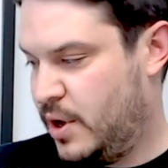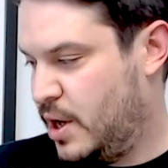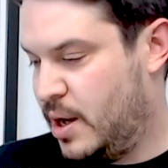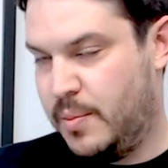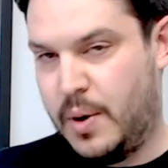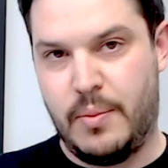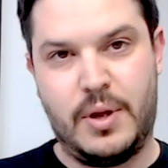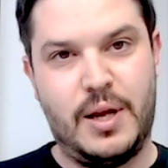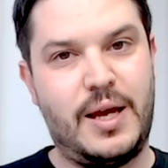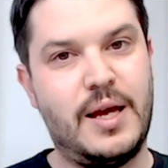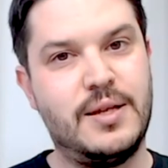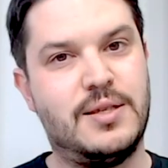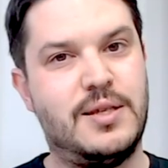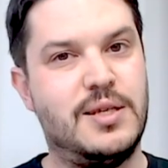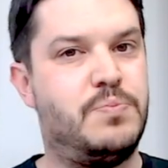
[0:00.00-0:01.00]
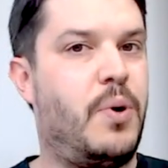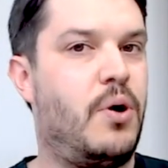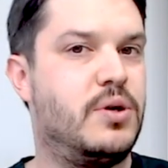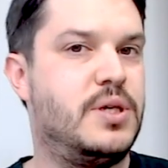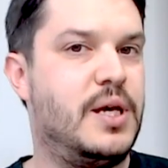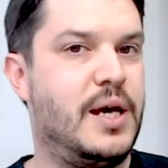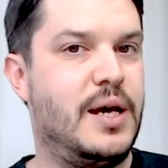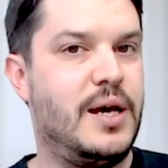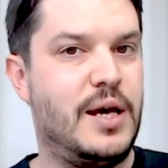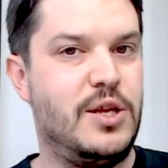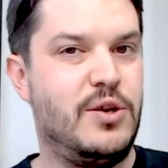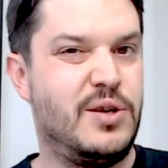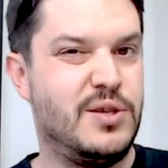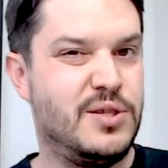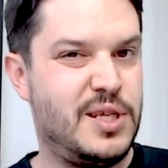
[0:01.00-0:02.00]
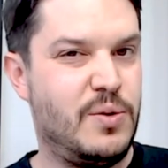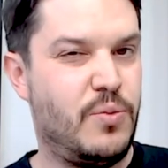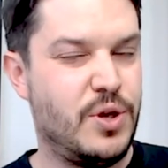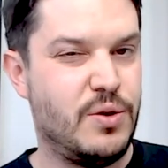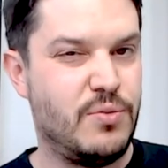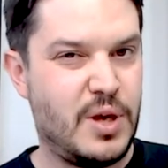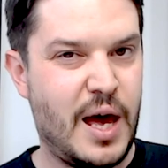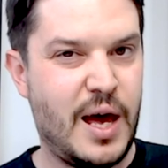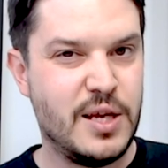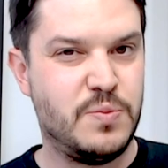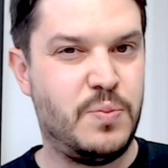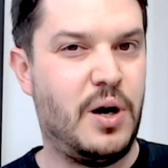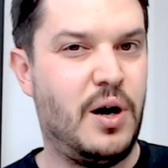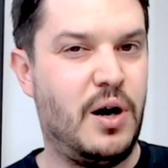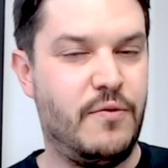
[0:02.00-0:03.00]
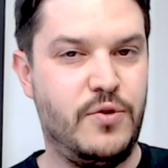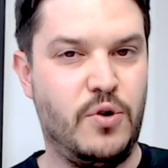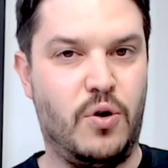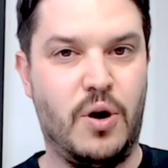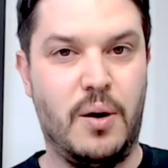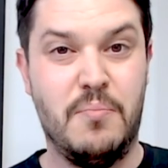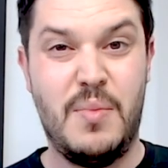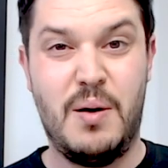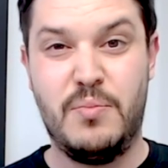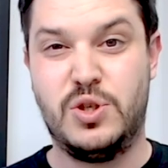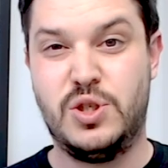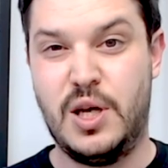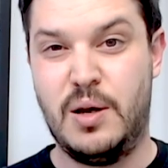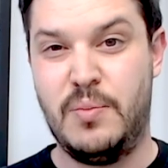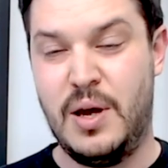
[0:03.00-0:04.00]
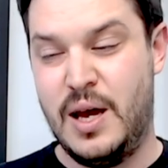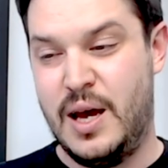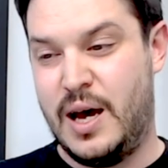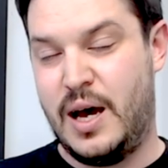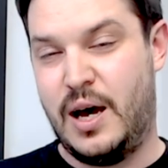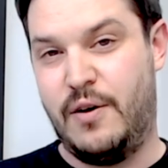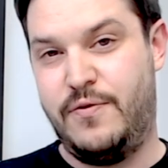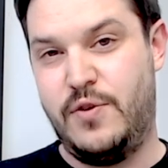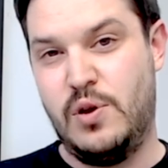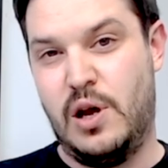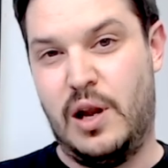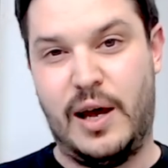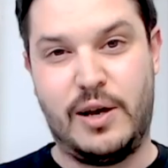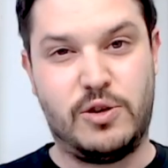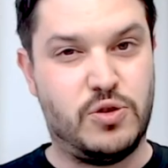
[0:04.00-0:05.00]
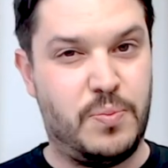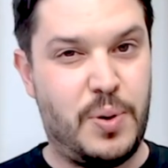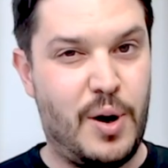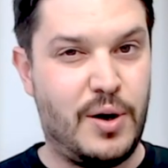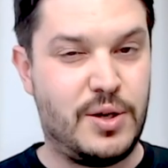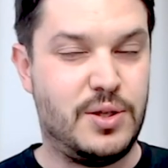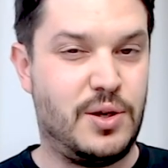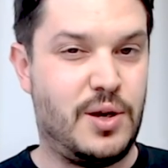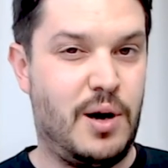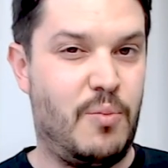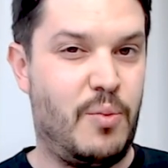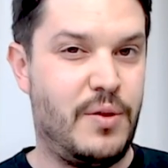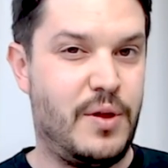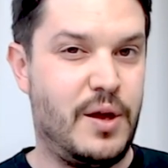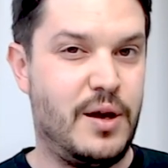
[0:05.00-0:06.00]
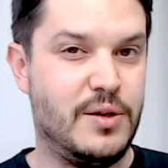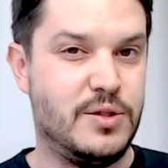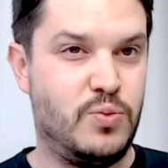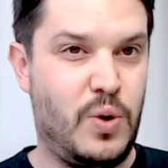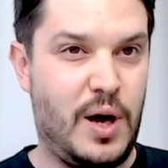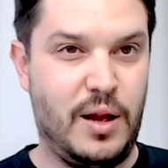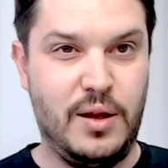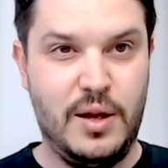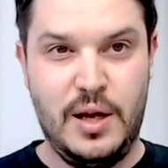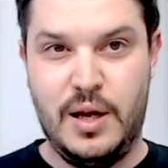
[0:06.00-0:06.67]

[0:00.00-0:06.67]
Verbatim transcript: But I'm going to get into this box here and you can see what you get as part of your membership, a few little extra perks that come with it as well.